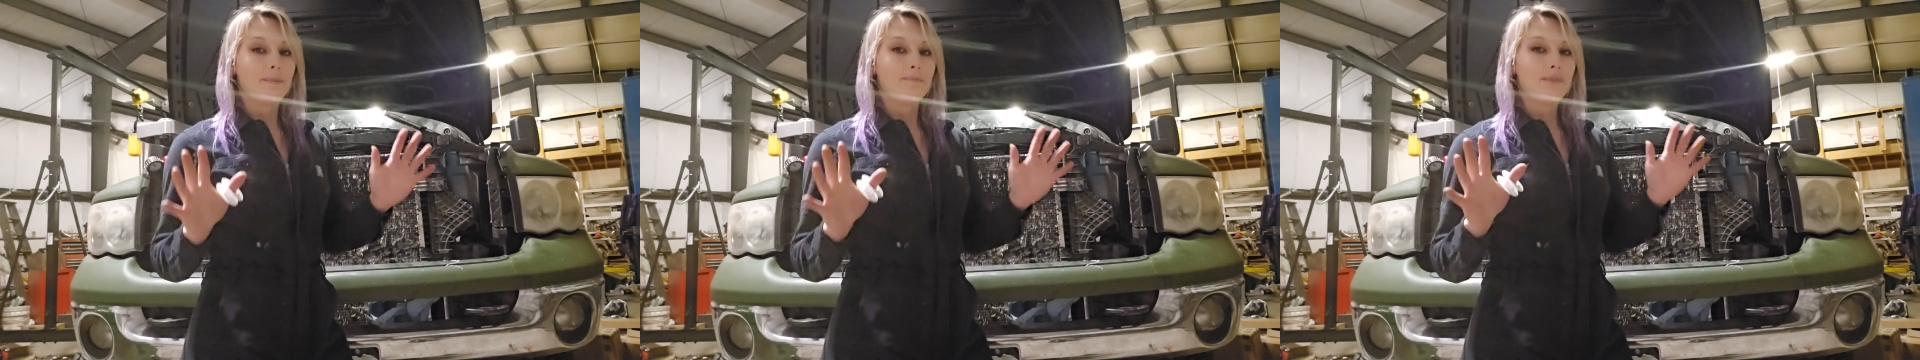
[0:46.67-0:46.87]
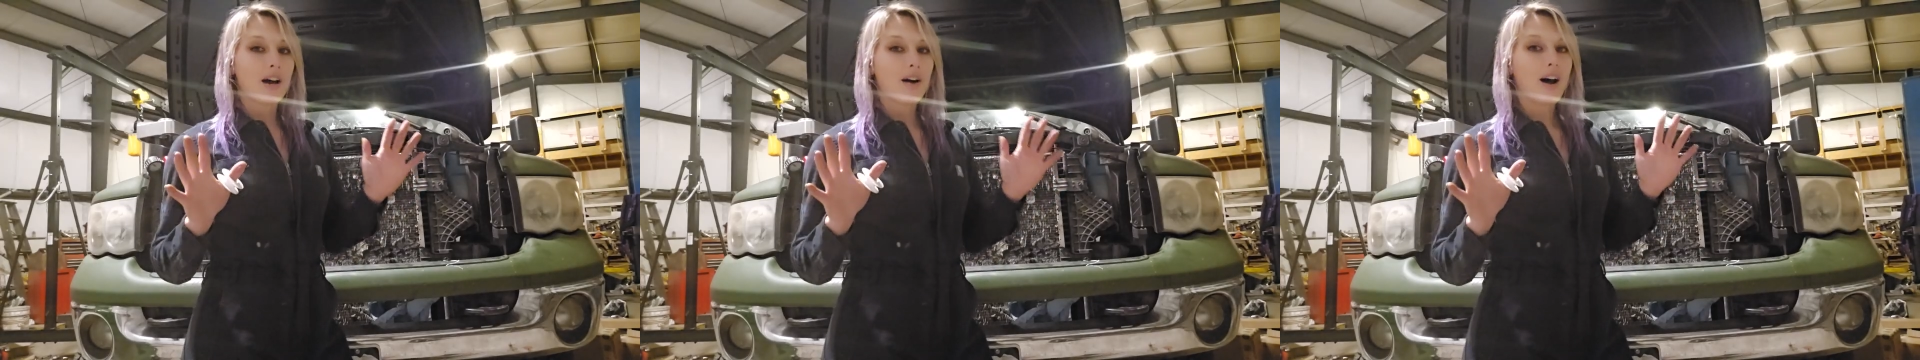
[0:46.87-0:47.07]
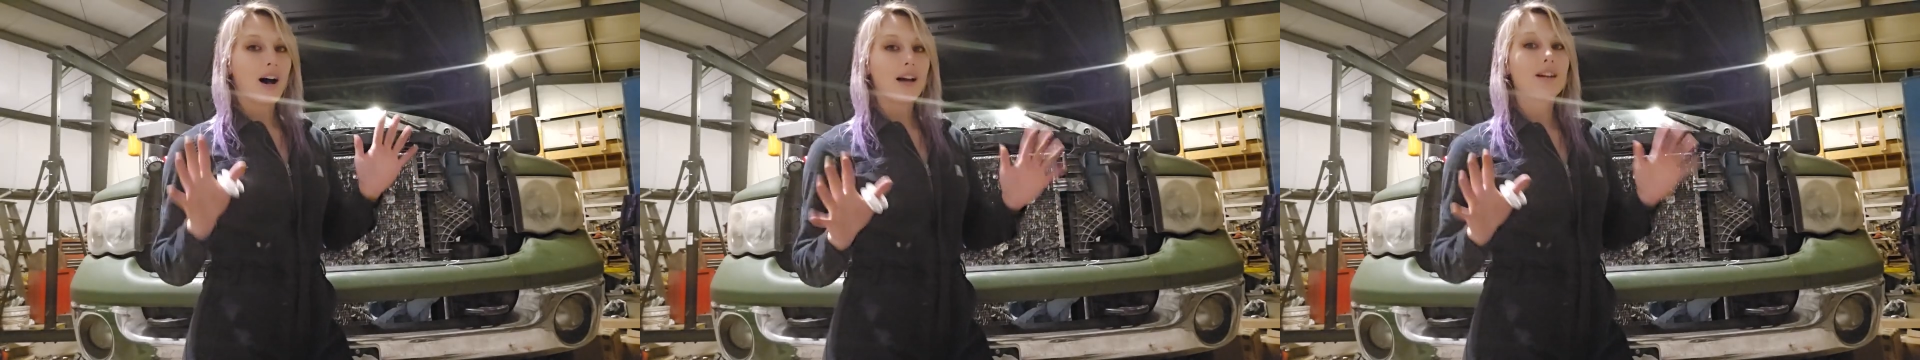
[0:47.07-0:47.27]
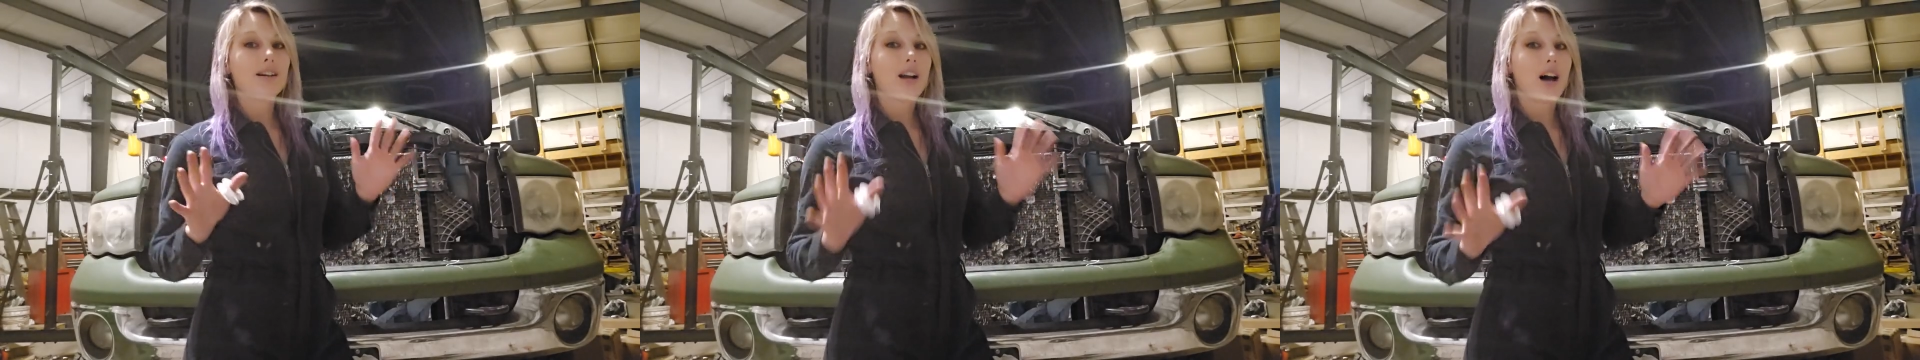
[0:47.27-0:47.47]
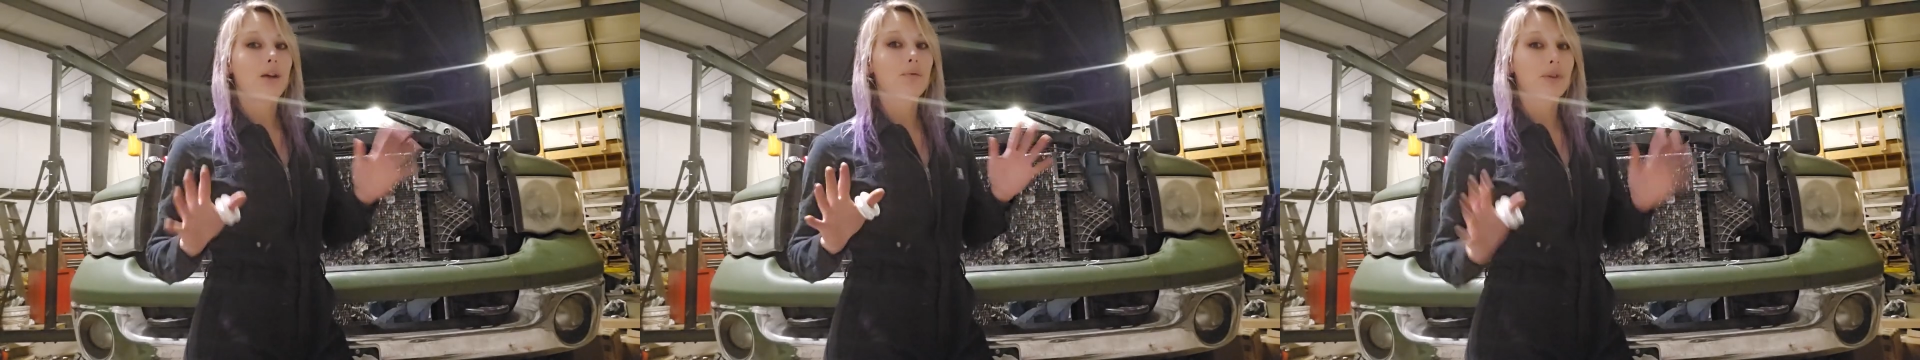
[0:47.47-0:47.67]
Now I did
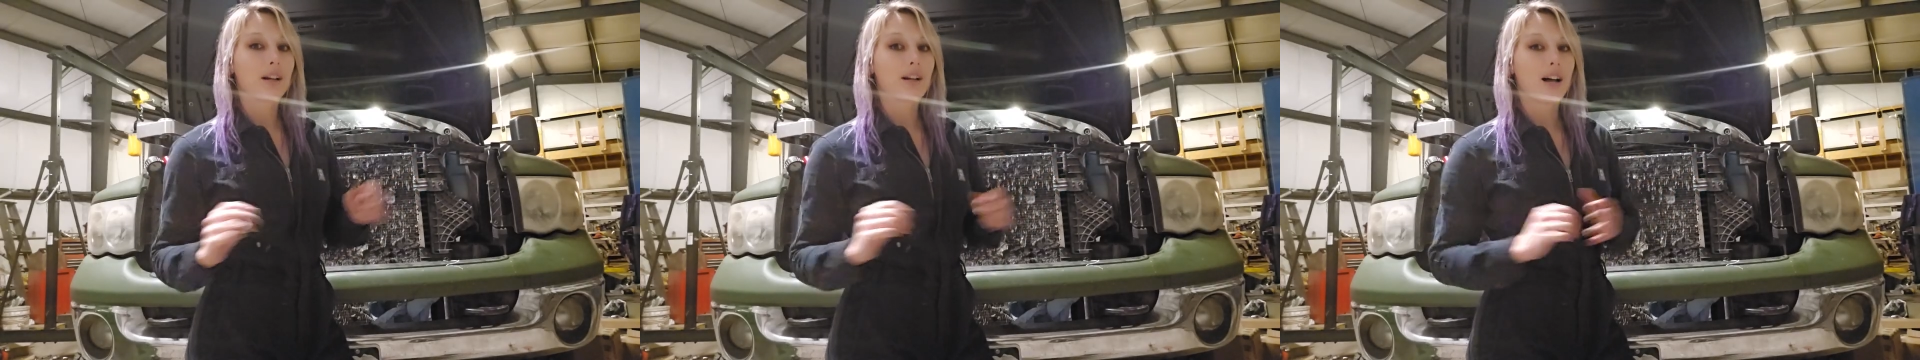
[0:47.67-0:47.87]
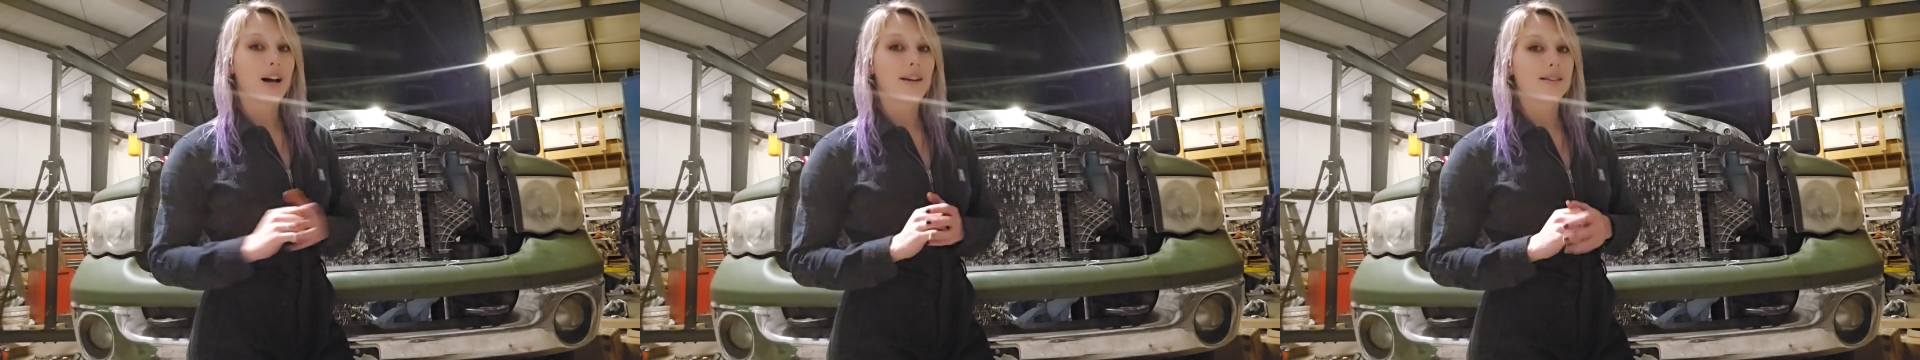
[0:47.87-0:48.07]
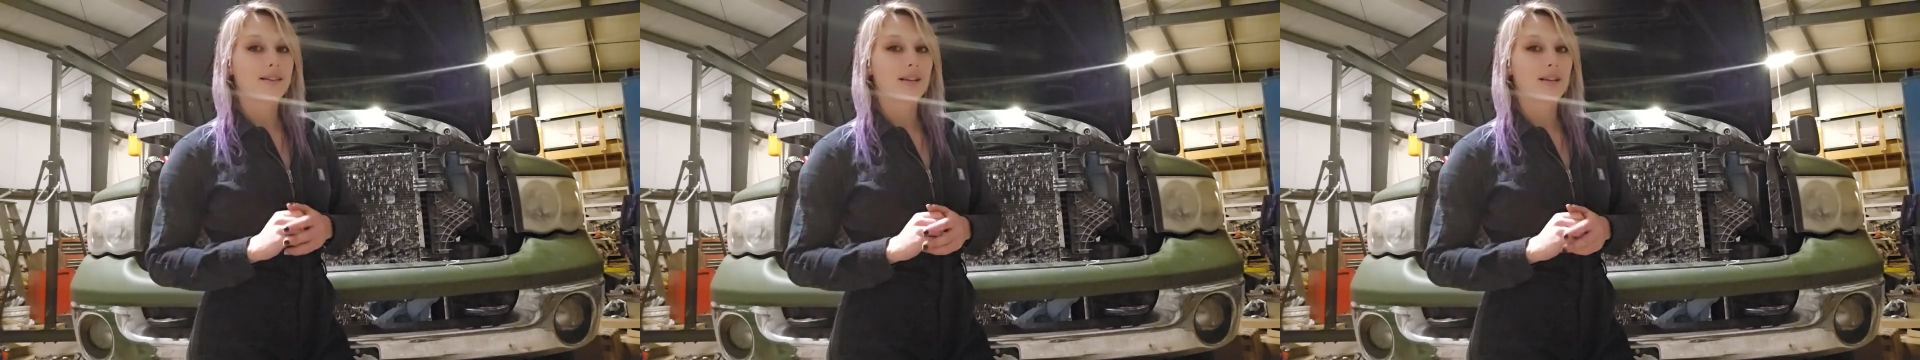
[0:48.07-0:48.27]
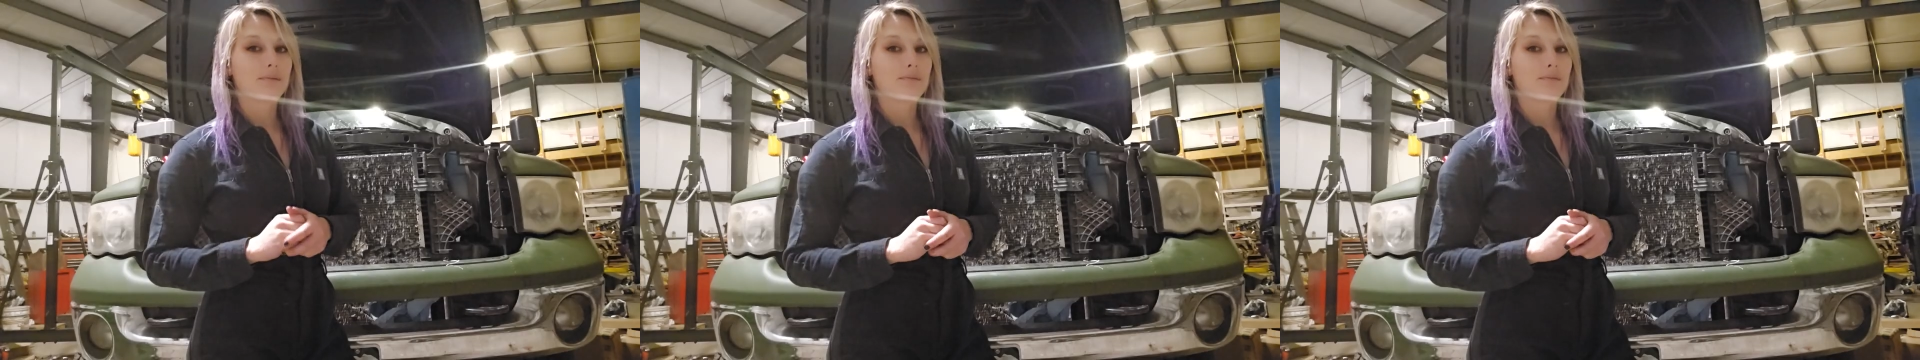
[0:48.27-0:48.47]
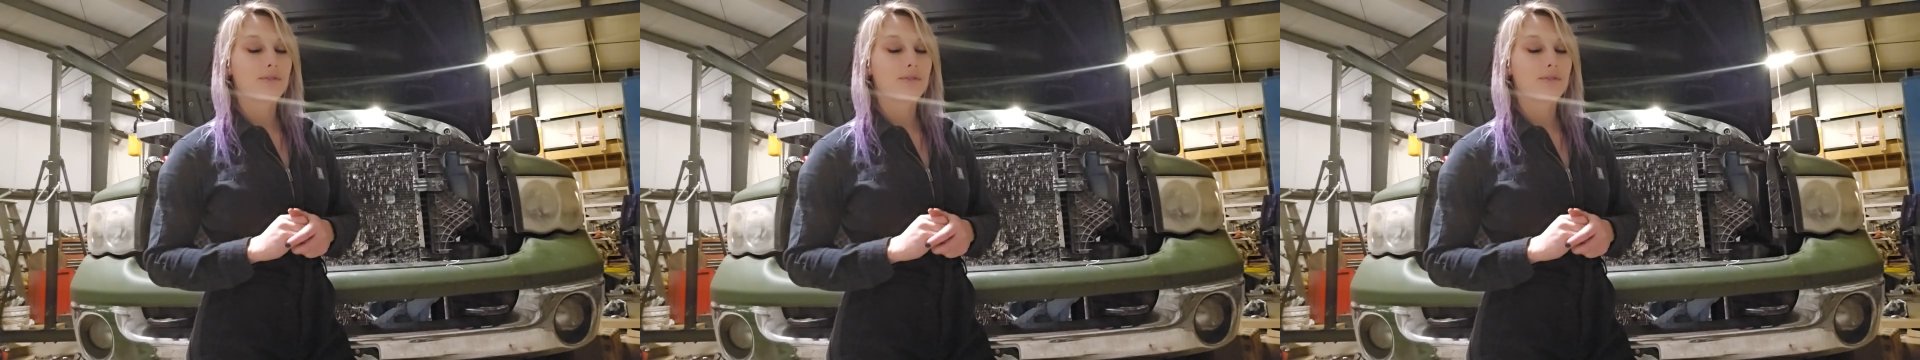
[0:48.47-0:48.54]
not realize that